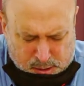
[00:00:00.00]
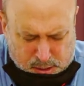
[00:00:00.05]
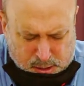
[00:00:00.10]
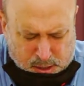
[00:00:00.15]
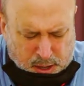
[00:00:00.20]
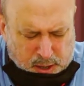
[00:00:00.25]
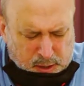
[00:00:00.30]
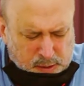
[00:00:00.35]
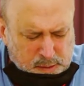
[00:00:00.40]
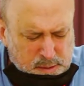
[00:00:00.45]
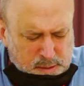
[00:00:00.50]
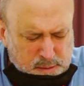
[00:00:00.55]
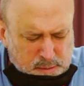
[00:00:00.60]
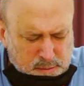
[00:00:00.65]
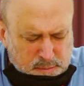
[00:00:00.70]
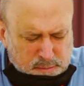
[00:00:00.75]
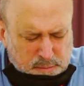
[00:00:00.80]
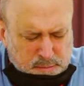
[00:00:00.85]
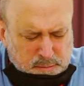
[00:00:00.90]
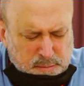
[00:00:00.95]
God,
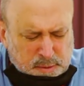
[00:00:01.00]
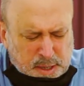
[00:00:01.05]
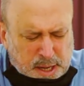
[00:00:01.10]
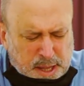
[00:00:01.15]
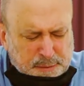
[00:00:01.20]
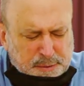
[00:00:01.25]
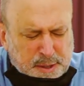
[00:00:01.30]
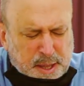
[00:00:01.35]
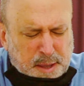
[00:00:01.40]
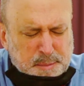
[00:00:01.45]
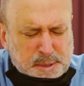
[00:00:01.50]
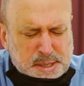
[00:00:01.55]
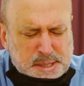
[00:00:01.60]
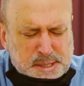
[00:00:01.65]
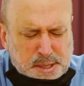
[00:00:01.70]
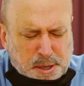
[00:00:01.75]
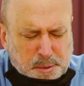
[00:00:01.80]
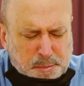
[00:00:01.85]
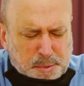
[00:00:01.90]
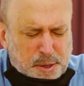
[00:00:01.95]
life can be
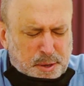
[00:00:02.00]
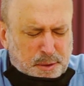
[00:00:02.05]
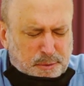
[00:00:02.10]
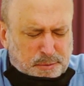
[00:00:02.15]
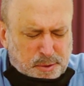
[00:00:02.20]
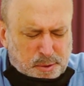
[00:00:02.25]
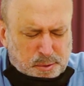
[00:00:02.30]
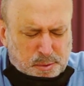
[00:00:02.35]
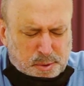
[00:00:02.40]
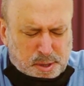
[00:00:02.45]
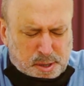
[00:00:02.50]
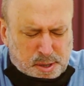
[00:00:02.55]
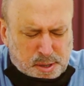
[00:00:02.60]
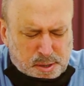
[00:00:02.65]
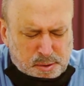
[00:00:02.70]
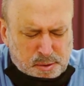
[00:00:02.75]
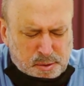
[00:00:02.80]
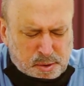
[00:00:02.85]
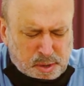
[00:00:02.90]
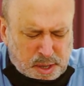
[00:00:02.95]
so beautiful with
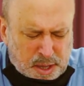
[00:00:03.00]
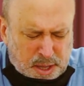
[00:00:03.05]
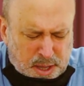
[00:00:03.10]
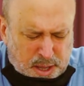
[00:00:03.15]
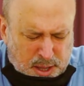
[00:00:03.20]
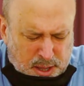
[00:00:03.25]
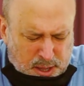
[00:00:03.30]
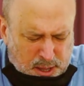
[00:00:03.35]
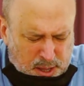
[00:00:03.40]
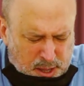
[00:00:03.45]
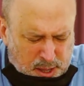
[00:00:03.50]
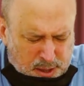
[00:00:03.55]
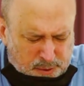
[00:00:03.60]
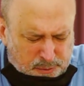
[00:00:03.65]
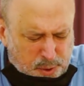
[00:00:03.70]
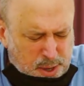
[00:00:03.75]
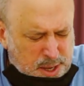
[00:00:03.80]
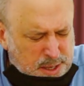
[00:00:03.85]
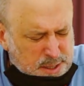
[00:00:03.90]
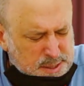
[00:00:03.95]
you
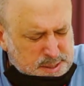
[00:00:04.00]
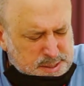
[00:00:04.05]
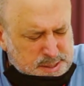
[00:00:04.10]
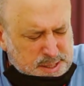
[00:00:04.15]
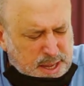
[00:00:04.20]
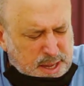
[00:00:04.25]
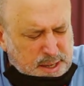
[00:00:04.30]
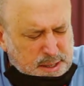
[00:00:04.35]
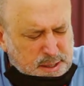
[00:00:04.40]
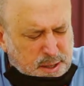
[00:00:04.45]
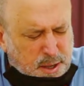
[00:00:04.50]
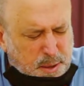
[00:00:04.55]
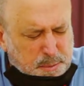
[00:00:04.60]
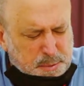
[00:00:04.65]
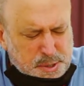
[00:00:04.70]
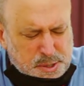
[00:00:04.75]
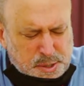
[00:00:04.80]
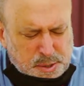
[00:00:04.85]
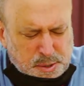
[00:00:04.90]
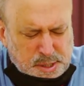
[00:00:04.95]
if we understand the
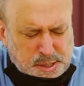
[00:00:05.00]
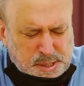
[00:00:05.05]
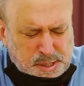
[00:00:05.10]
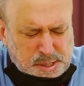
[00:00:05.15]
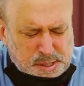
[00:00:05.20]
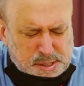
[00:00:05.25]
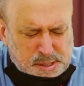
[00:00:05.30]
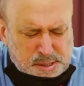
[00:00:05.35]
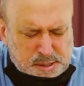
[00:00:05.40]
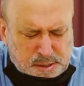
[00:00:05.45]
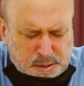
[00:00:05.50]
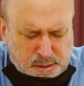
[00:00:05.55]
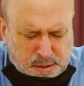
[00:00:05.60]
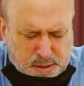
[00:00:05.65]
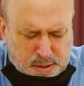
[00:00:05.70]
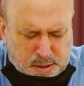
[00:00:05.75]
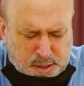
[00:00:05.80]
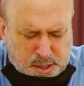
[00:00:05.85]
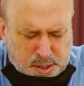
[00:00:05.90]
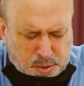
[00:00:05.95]
opportunities
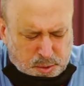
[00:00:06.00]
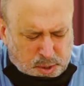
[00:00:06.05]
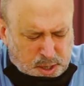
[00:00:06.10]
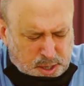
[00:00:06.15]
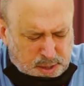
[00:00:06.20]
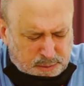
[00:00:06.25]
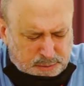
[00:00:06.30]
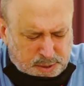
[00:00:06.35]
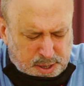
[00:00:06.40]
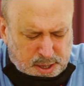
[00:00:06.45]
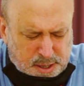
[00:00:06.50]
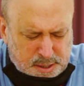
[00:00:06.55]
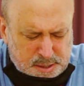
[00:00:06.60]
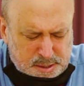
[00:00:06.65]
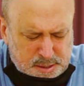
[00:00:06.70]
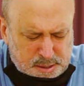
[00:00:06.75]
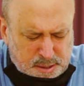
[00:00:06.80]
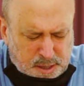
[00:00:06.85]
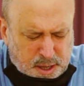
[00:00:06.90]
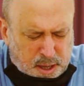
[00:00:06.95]
that you are giving
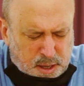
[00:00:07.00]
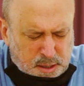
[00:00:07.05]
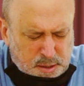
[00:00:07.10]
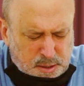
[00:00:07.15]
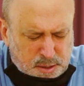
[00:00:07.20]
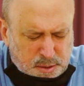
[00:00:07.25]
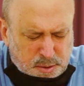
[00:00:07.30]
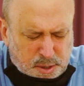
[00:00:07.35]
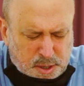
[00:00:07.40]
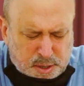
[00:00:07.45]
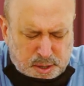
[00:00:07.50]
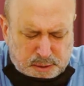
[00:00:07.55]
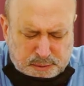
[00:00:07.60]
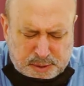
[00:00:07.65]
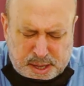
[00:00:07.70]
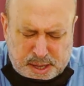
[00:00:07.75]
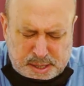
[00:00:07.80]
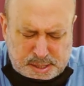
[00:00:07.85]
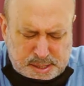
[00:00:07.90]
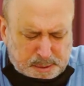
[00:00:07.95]
us. God, you are
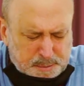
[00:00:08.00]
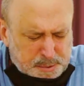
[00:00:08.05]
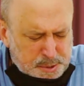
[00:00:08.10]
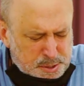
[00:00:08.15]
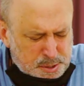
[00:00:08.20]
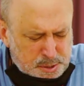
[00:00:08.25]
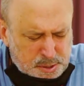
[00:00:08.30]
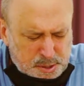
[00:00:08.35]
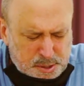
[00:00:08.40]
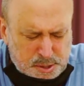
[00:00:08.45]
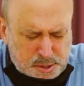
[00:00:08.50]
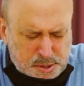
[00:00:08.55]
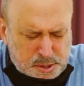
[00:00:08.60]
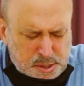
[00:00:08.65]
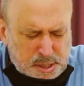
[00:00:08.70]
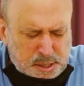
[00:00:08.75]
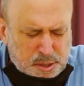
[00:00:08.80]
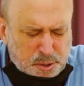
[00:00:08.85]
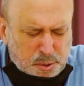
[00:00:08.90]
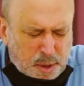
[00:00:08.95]
giving us opportunities
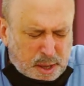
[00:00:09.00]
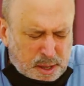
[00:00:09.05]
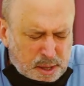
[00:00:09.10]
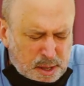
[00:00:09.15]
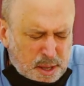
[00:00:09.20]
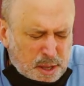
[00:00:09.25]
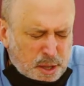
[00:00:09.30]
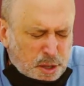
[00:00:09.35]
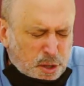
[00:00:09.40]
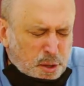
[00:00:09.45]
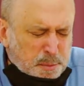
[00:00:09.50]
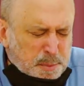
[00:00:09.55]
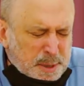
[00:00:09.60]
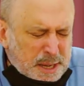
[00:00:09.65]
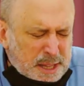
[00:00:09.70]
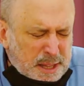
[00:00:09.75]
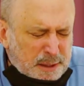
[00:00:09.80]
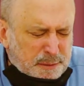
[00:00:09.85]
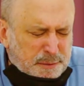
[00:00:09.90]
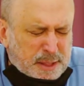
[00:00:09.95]
and you, you
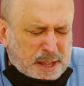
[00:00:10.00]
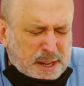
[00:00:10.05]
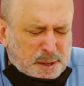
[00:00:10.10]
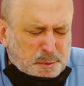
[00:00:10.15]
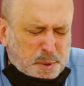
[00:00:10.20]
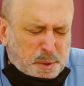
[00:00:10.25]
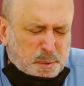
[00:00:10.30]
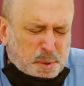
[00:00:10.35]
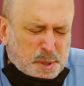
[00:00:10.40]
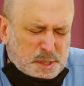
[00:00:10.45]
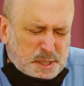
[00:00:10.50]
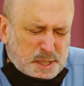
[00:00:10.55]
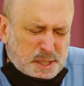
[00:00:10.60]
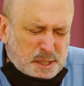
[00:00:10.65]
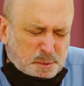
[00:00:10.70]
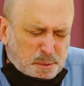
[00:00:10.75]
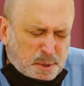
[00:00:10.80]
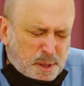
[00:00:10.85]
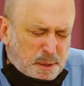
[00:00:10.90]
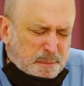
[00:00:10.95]
believe that we will
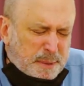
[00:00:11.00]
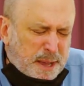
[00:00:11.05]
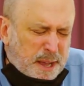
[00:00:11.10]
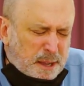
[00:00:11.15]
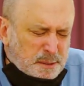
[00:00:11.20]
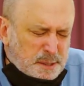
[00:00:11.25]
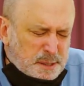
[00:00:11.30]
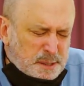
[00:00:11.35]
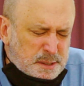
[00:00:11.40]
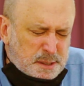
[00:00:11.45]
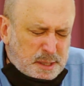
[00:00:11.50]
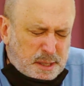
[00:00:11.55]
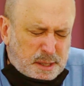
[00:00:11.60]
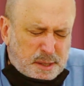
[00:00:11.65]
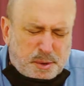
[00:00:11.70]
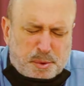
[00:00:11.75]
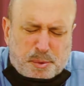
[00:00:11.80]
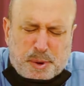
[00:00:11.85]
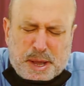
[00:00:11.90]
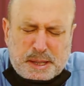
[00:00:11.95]
deal with the mountain
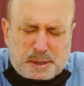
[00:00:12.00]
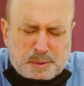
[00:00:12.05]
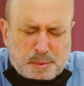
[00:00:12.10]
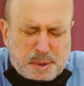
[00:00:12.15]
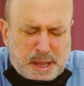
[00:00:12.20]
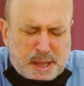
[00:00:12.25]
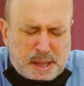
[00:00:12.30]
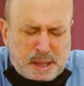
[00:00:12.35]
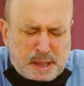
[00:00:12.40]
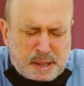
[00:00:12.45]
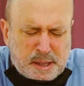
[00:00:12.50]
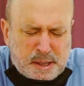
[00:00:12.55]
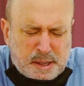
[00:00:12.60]
in the right way.